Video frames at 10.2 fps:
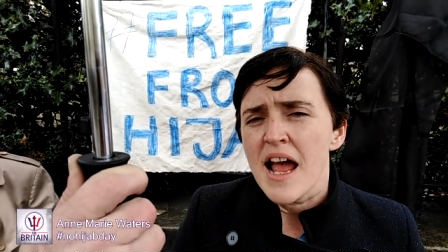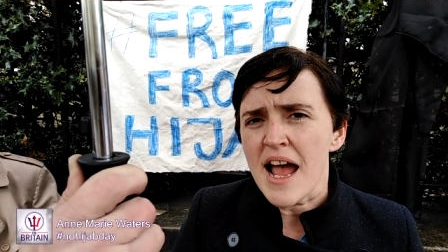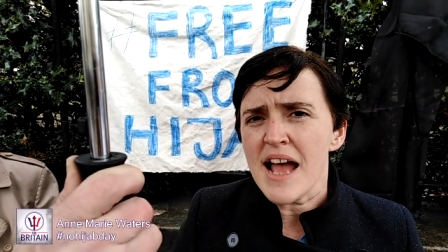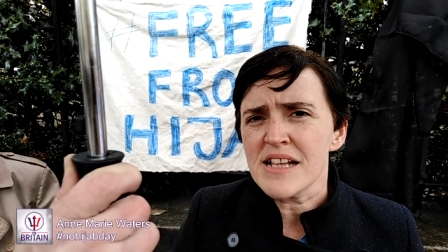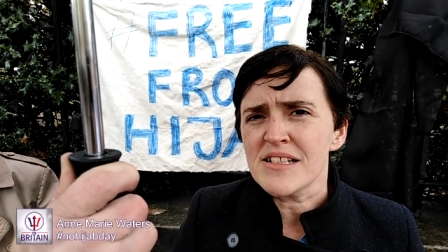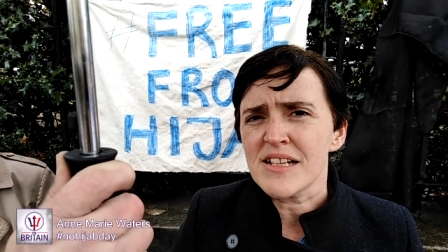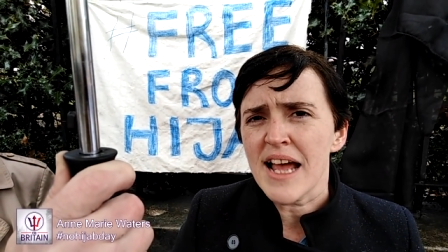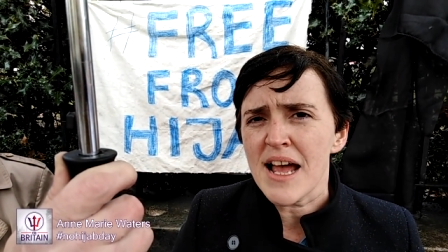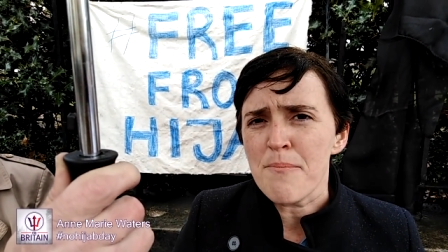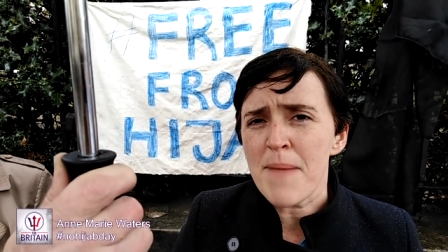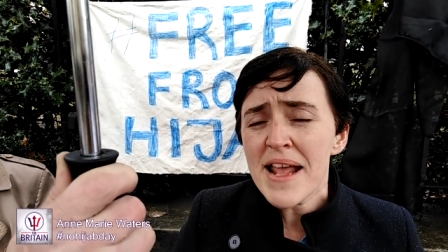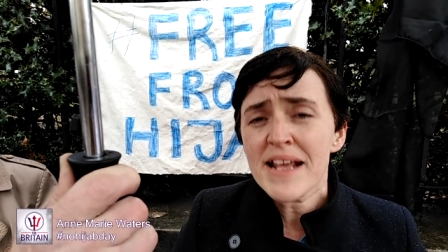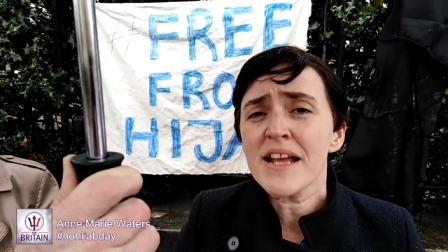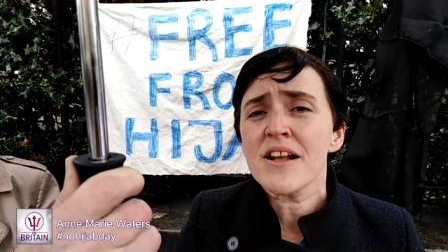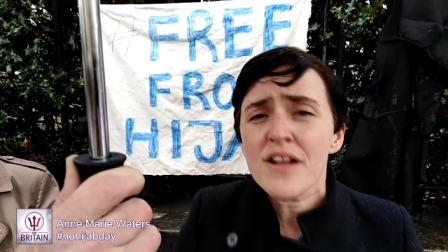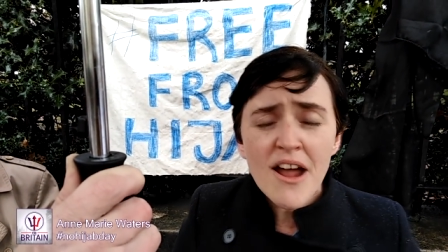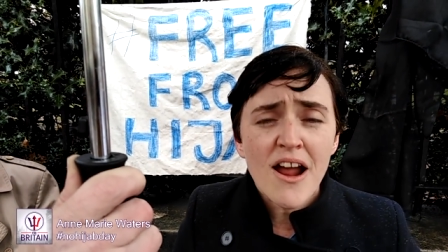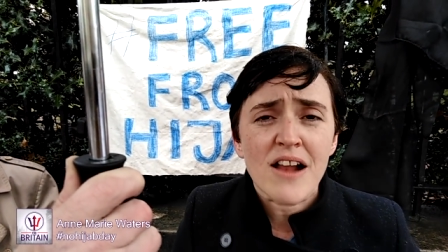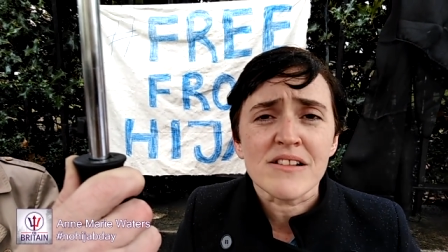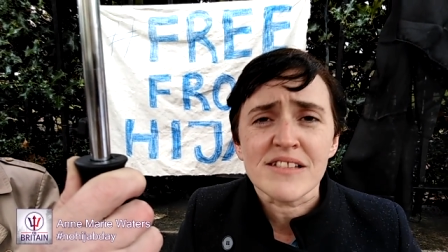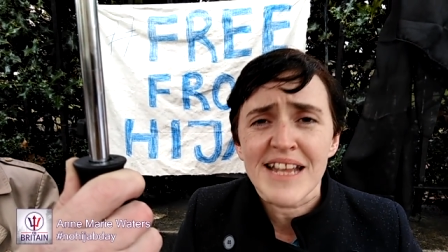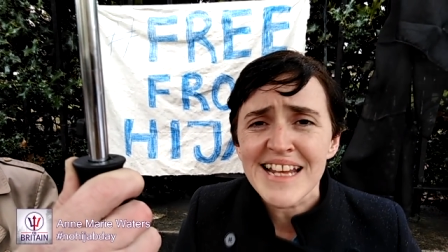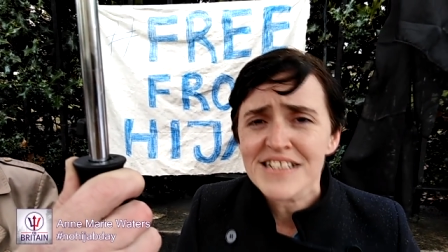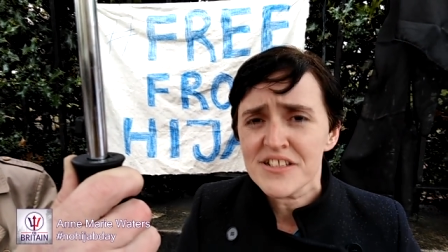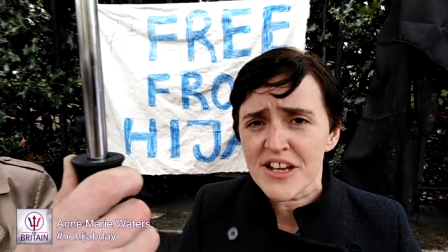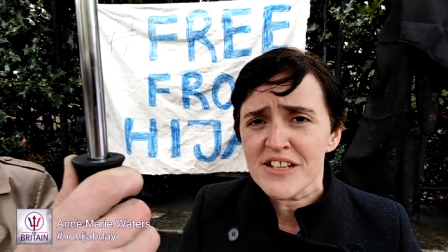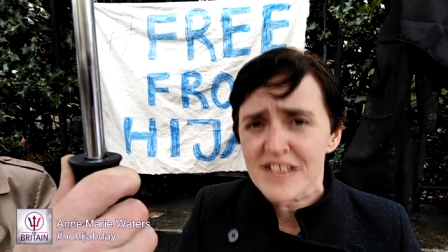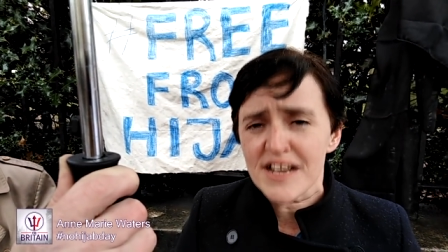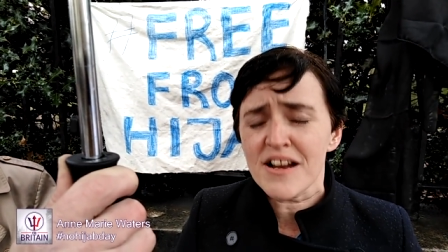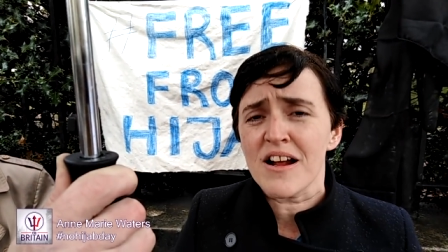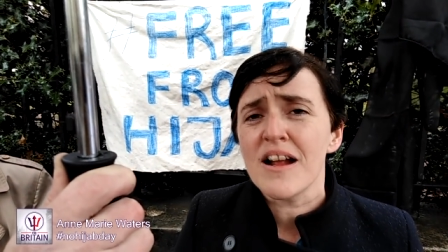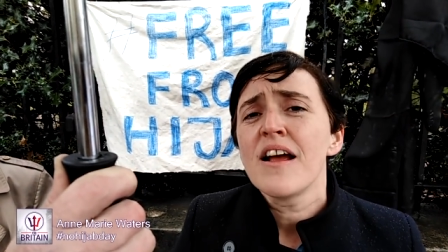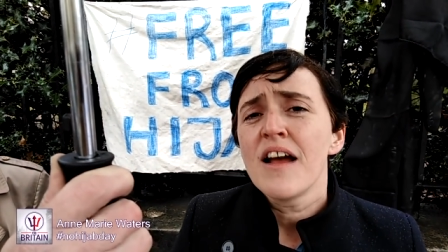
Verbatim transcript: as uh, making girls eat their dinner